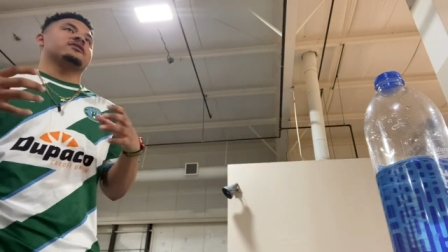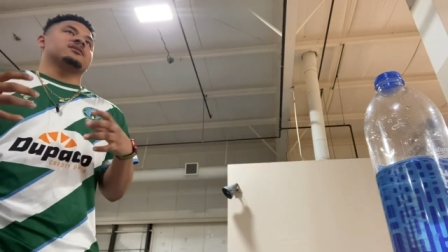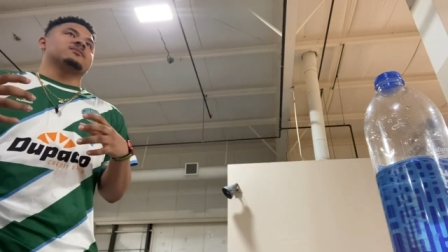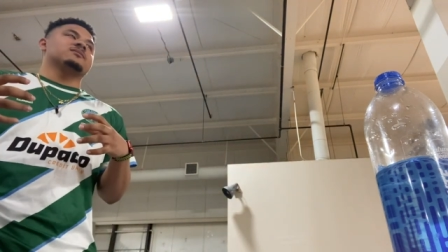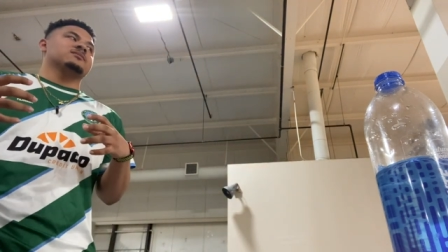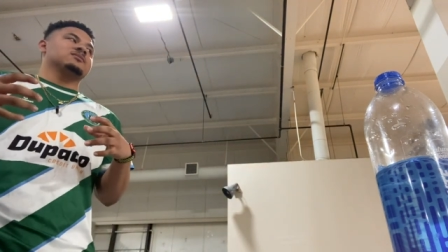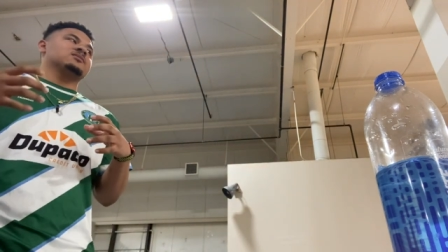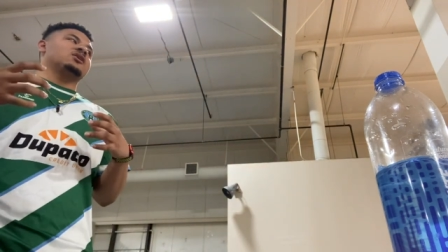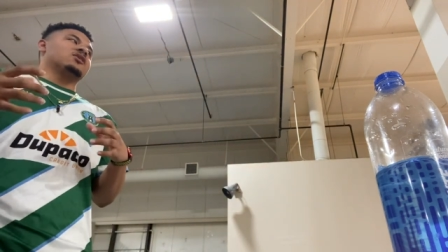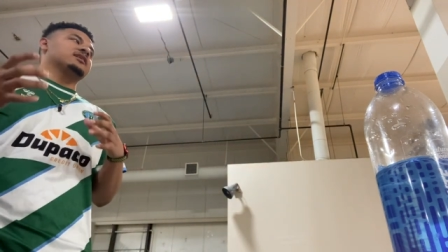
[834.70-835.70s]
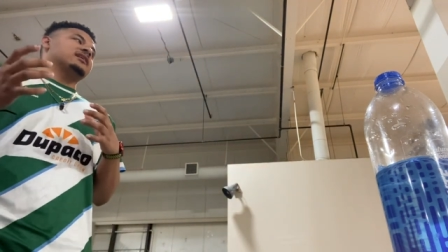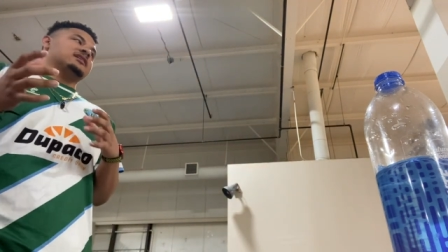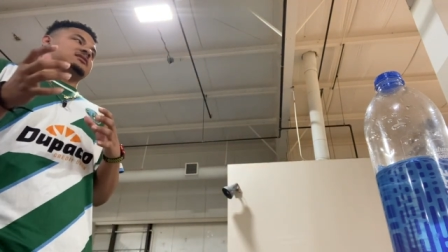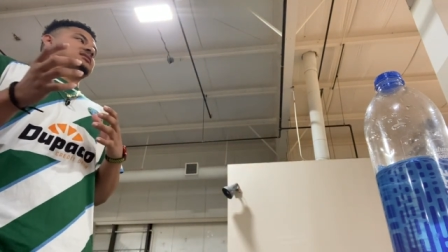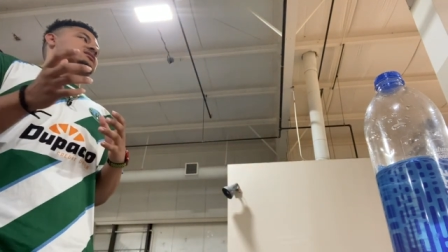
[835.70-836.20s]
Him only
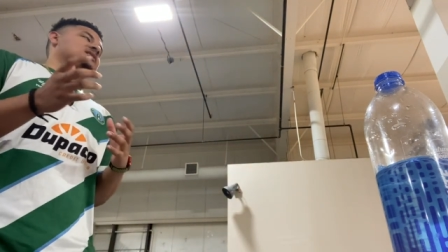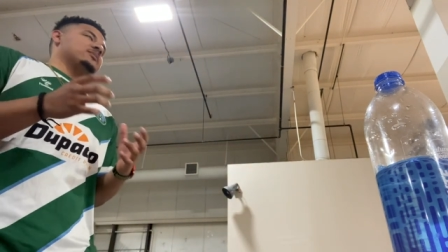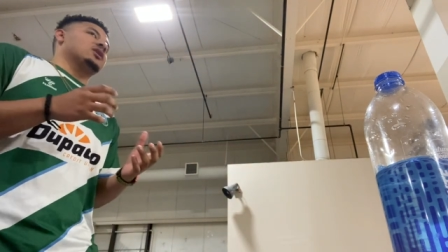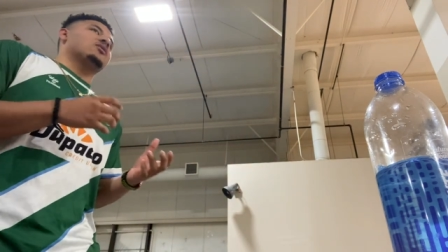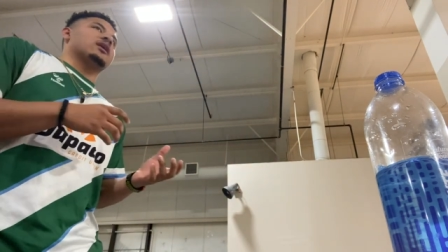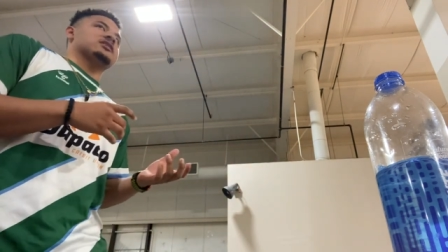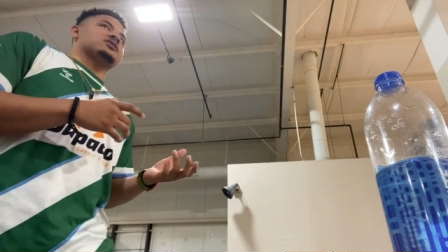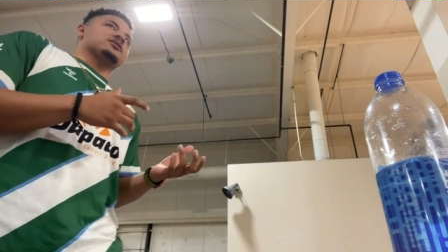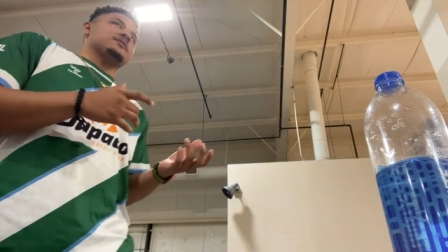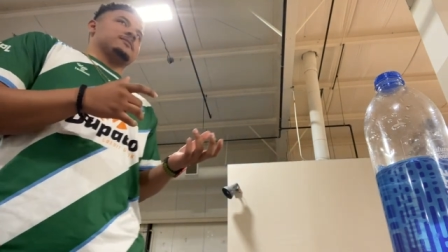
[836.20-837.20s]
lets us come out wiser.